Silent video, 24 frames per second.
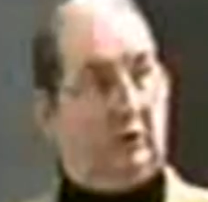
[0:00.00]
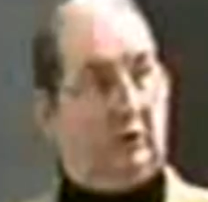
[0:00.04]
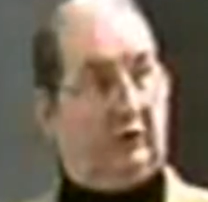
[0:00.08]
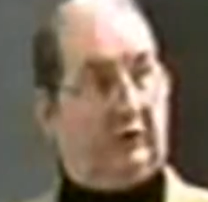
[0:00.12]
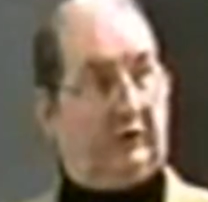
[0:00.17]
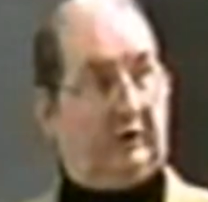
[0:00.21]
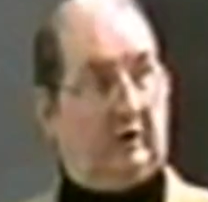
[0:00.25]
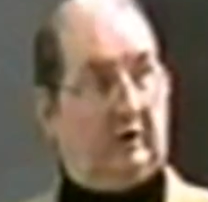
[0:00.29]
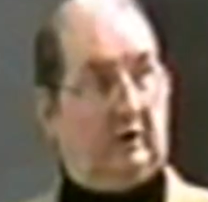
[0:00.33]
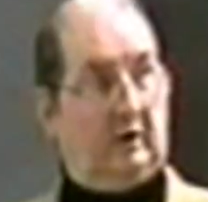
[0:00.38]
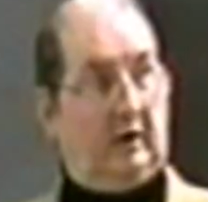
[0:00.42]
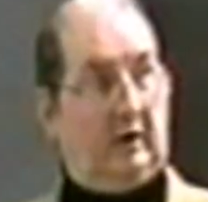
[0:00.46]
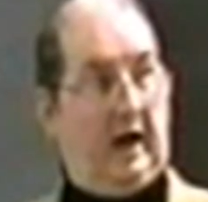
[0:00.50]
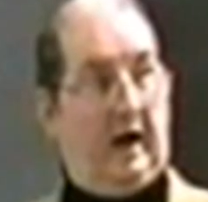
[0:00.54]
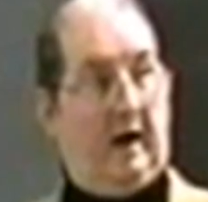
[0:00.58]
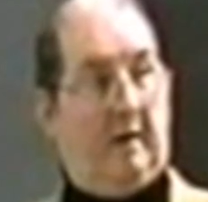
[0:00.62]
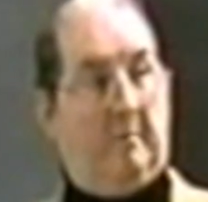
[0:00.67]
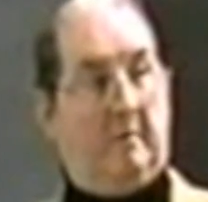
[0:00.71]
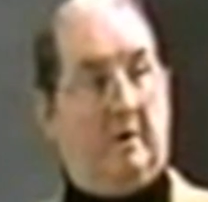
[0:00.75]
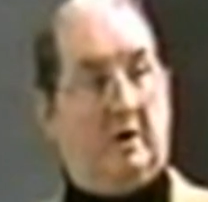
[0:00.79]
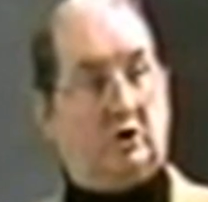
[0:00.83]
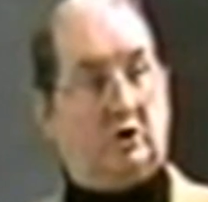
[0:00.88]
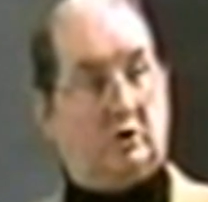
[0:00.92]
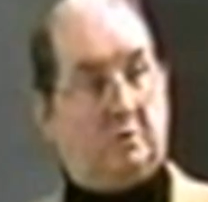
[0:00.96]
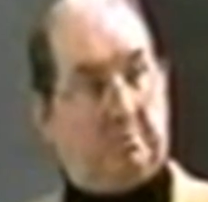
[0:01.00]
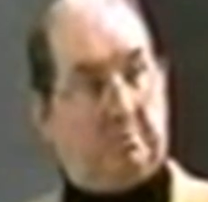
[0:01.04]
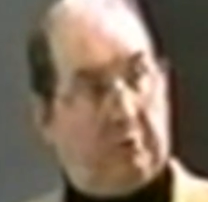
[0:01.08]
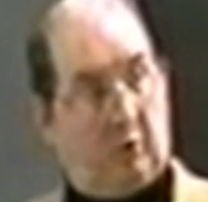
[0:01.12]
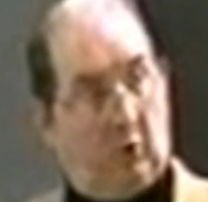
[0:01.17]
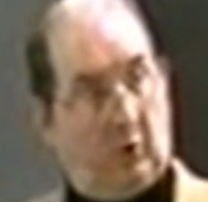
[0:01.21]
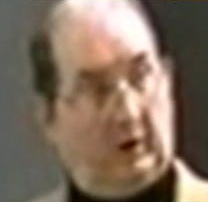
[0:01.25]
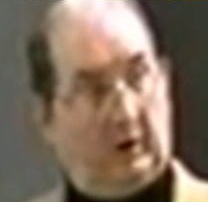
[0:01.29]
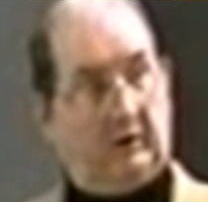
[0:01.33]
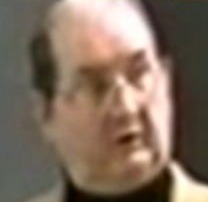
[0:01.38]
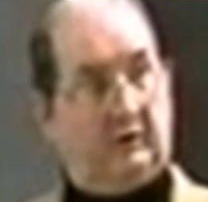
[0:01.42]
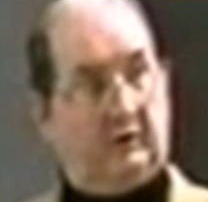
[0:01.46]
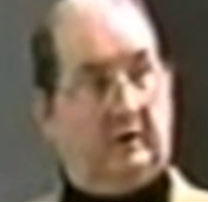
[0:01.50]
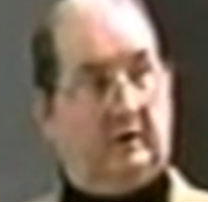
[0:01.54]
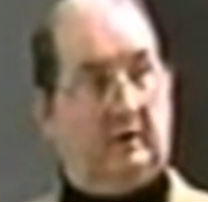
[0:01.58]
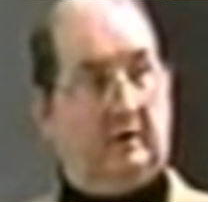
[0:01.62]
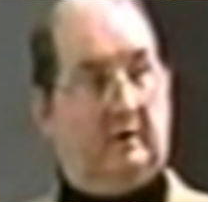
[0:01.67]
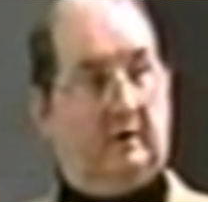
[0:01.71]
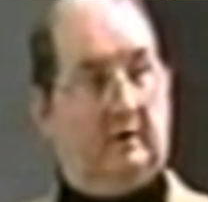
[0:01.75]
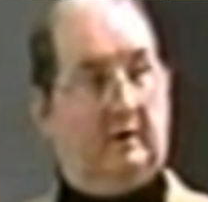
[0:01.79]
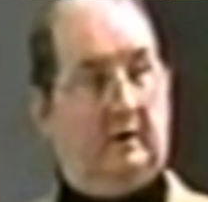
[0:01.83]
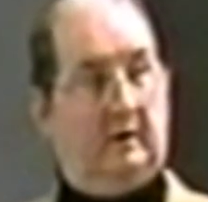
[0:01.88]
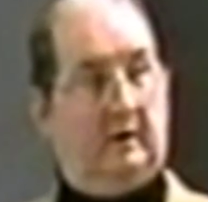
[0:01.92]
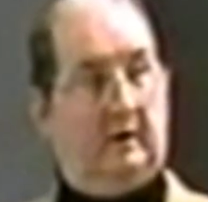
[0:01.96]
booster, how much
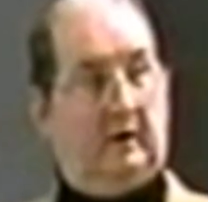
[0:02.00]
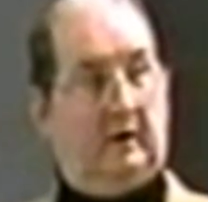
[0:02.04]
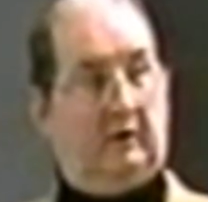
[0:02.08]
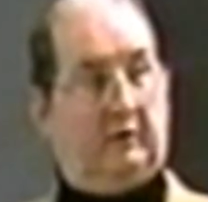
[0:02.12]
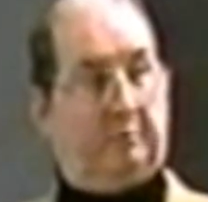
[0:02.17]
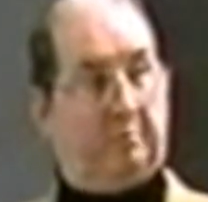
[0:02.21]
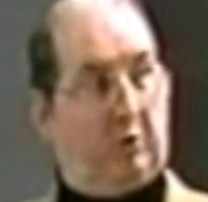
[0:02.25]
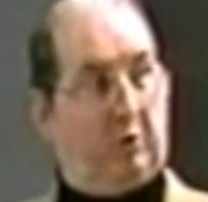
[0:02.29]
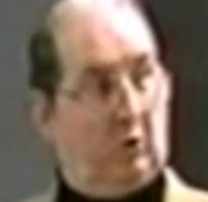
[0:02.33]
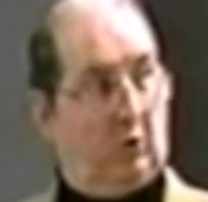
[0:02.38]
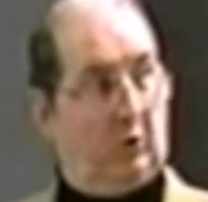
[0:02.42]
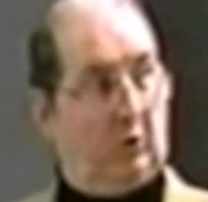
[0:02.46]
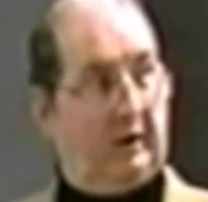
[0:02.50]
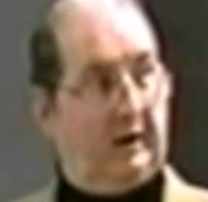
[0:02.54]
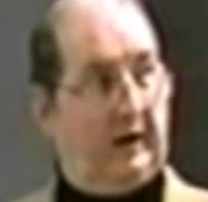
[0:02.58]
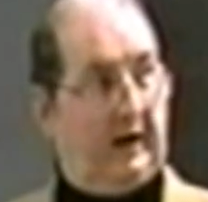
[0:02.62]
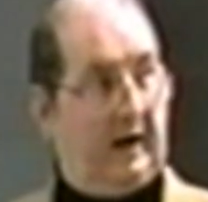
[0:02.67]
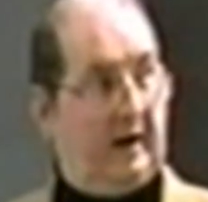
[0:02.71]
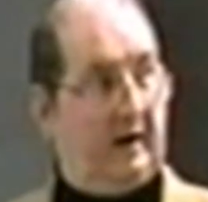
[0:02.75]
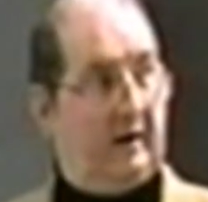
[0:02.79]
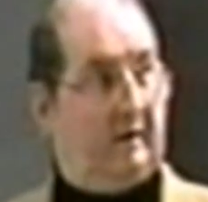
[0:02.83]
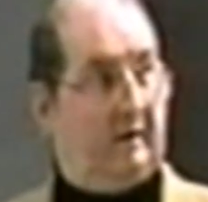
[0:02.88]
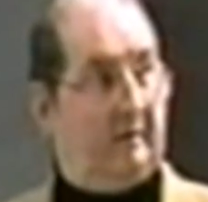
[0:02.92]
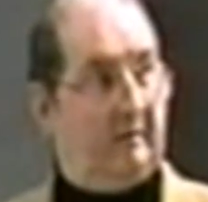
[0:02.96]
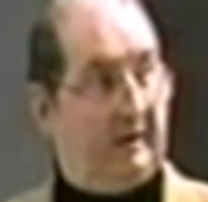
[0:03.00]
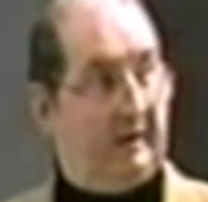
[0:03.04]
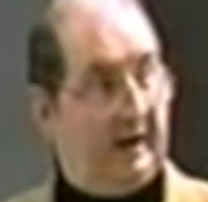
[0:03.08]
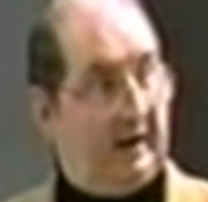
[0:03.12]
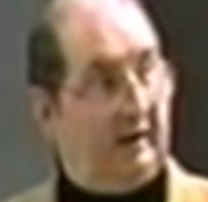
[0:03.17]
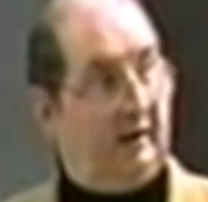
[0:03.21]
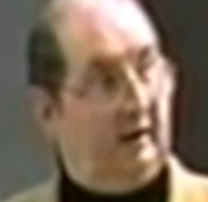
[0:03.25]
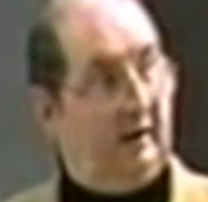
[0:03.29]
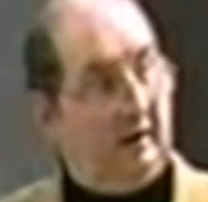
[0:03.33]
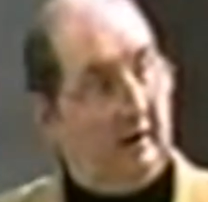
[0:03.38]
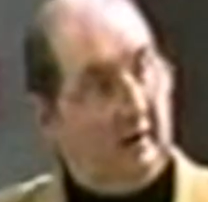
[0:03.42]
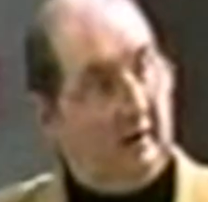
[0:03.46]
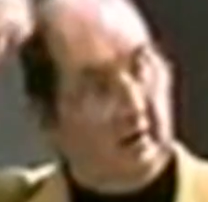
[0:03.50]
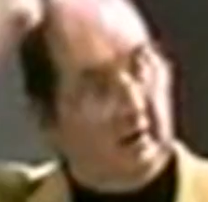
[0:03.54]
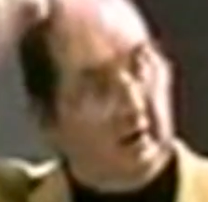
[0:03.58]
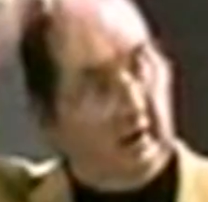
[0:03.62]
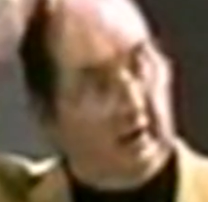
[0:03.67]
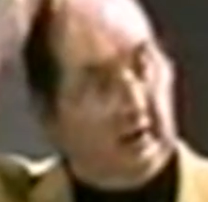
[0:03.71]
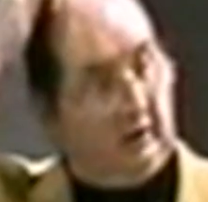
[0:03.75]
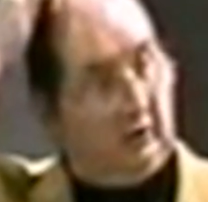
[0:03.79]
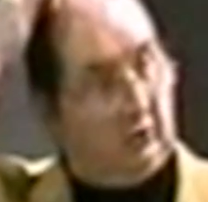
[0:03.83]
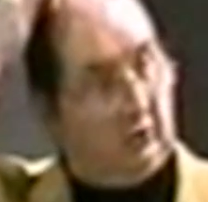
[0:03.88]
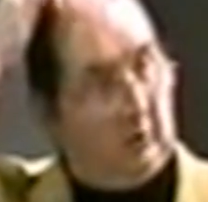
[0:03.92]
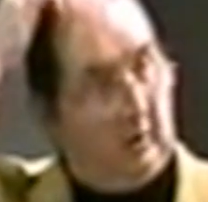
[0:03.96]
poison is poured out of that
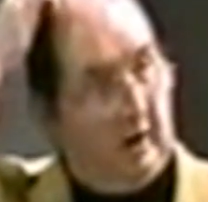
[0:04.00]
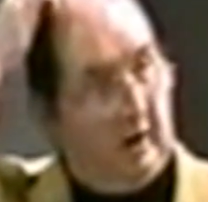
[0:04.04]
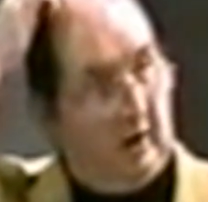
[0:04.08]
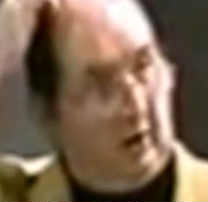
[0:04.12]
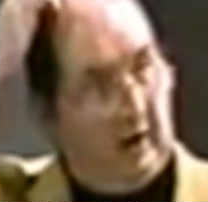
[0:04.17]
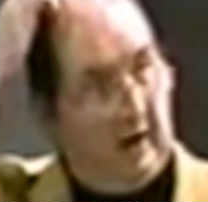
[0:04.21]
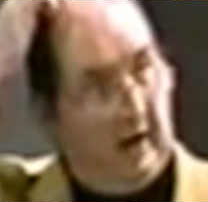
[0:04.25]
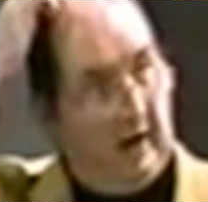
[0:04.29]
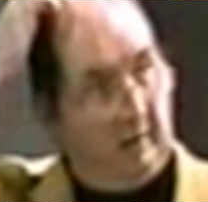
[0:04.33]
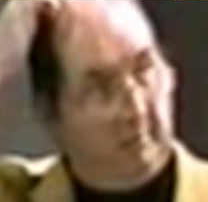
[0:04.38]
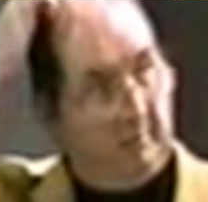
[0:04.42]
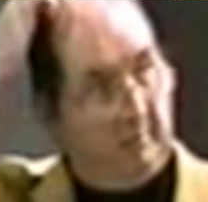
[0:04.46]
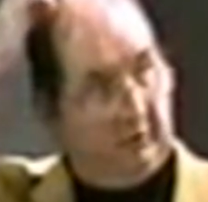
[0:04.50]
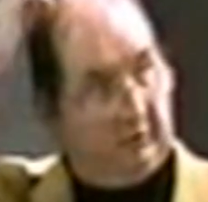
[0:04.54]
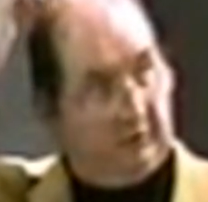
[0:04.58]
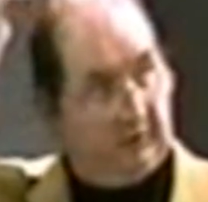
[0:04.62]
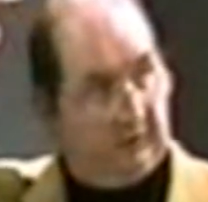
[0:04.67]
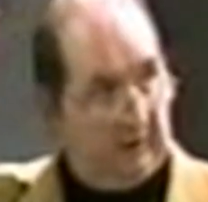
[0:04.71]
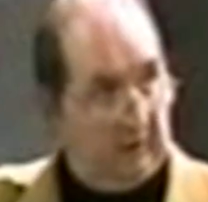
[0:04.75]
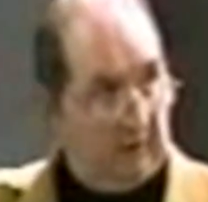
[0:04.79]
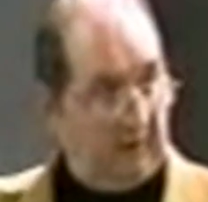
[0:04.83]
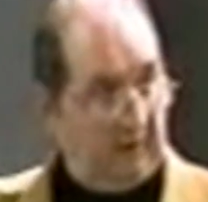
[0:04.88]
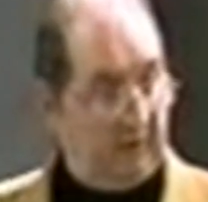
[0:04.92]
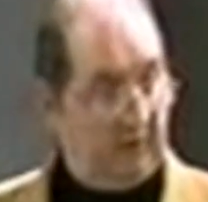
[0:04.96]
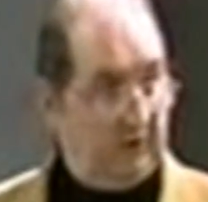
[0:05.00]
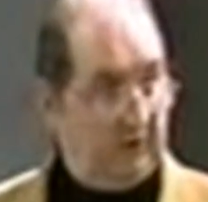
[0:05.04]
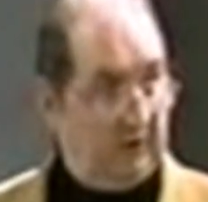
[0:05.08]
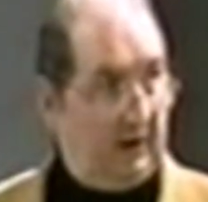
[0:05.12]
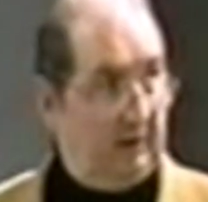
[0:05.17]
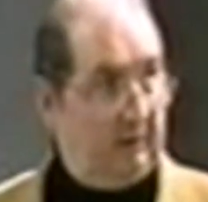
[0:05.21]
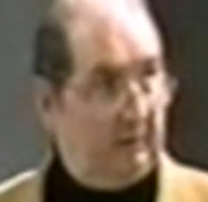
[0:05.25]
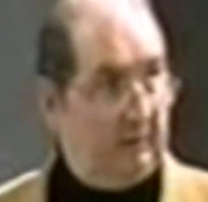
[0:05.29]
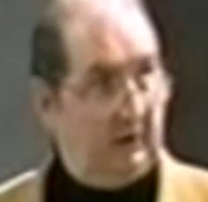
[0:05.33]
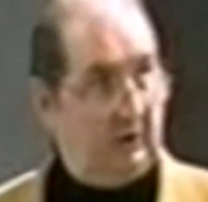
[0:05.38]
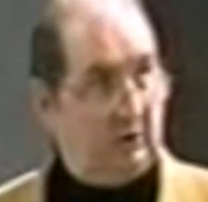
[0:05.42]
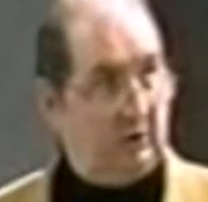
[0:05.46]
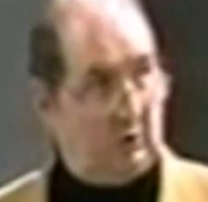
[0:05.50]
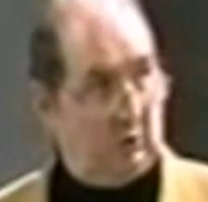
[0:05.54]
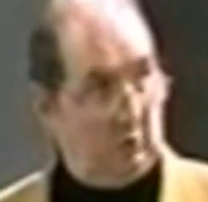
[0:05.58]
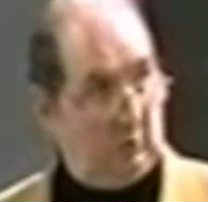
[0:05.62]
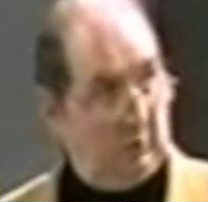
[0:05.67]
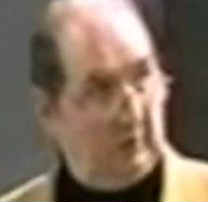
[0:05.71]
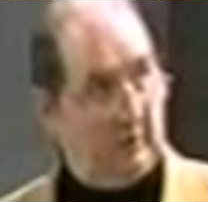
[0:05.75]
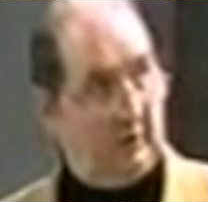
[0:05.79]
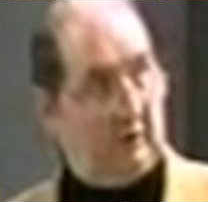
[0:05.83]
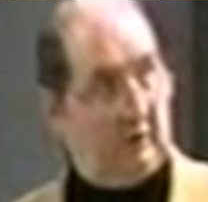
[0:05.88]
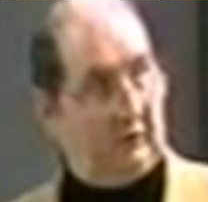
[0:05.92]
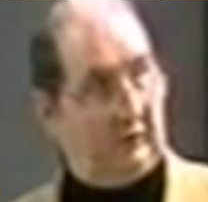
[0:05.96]
into our atmosphere every time they
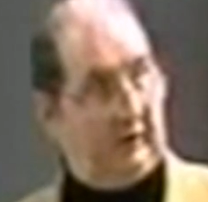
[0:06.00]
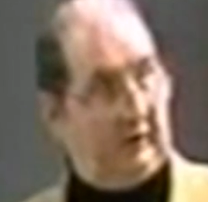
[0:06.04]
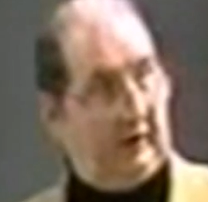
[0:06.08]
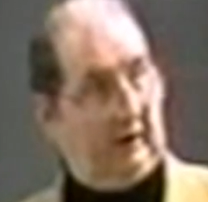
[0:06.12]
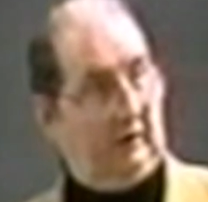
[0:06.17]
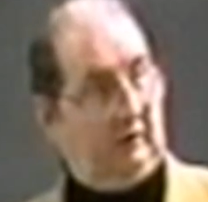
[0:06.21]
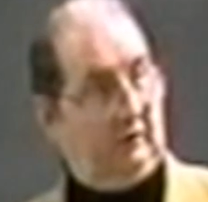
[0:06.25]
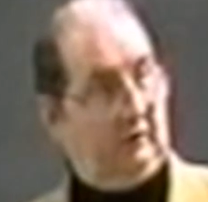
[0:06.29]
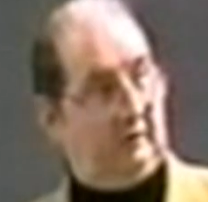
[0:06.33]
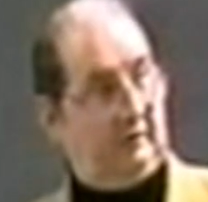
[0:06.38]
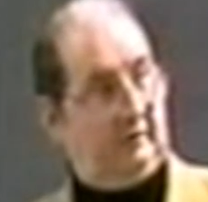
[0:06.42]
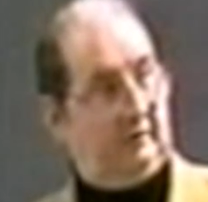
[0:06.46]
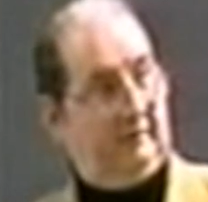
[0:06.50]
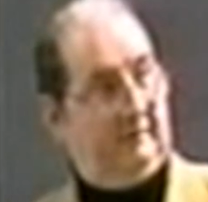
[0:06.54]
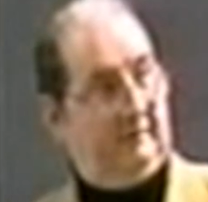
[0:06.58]
shoot one of those things?